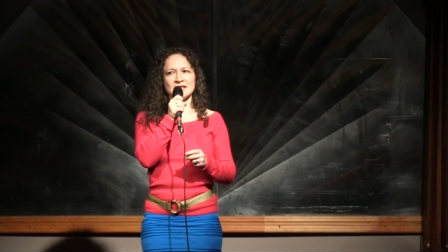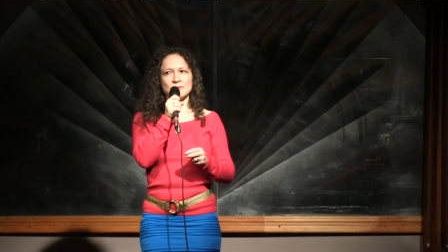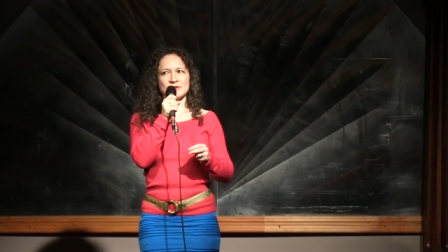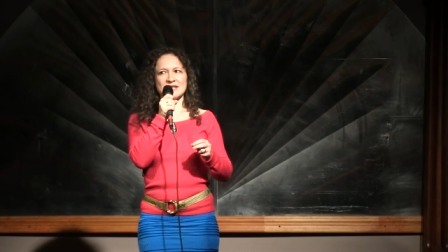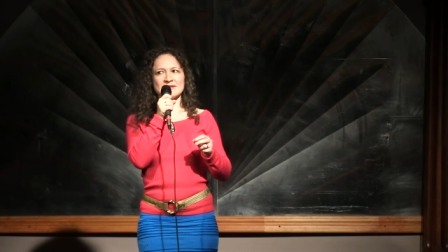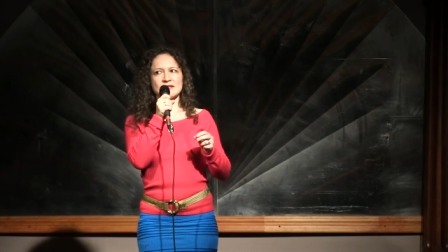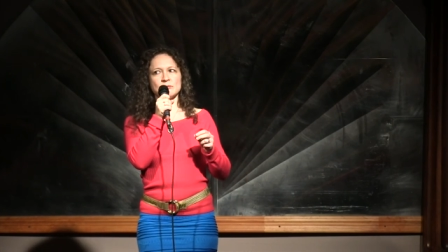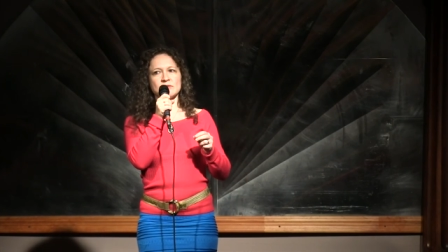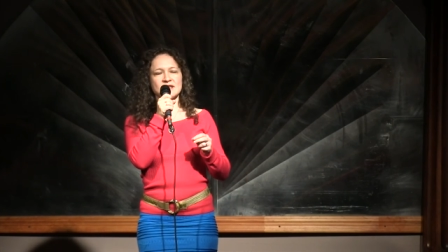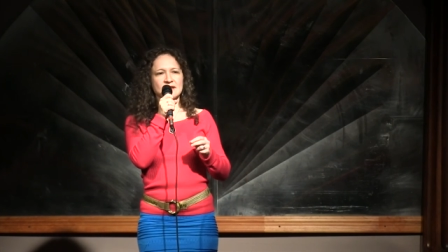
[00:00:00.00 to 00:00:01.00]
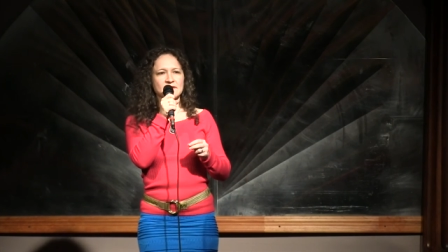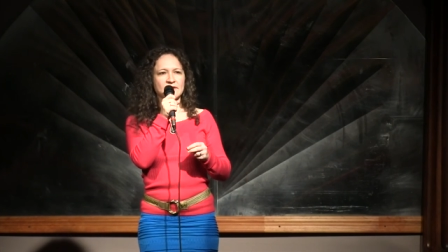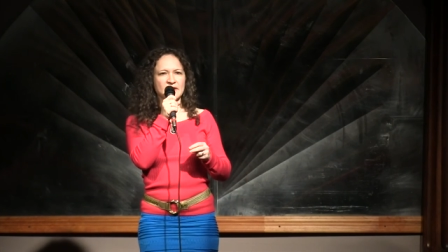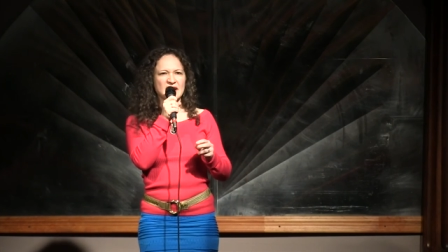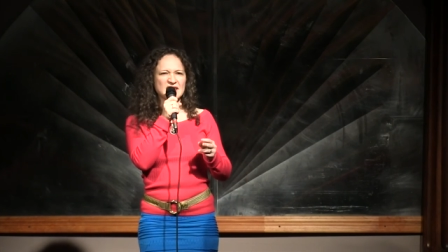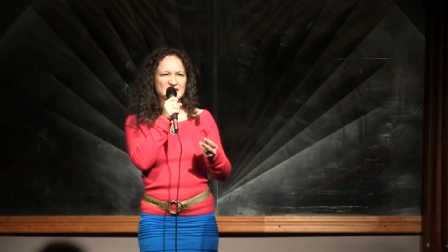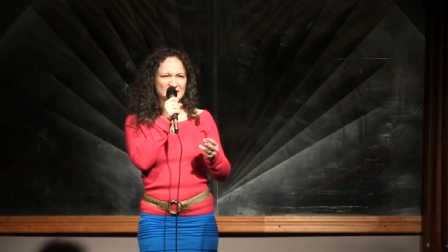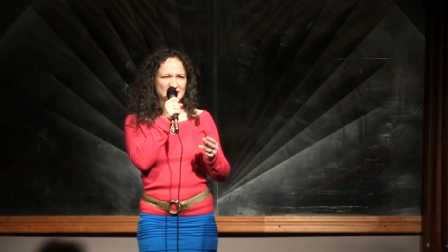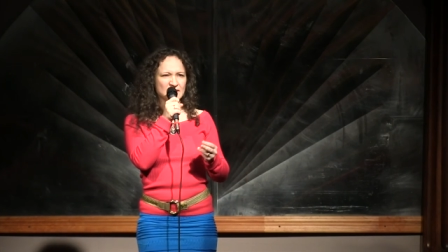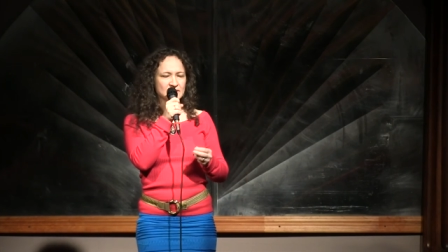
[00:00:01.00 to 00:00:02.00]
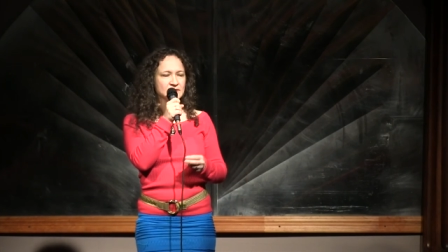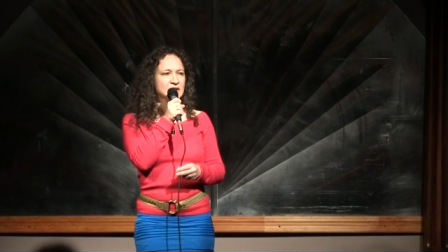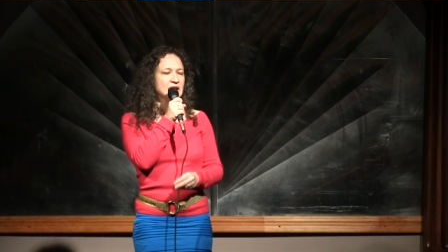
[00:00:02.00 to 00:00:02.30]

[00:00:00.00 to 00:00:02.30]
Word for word: He pronounced it more like fun, kind of.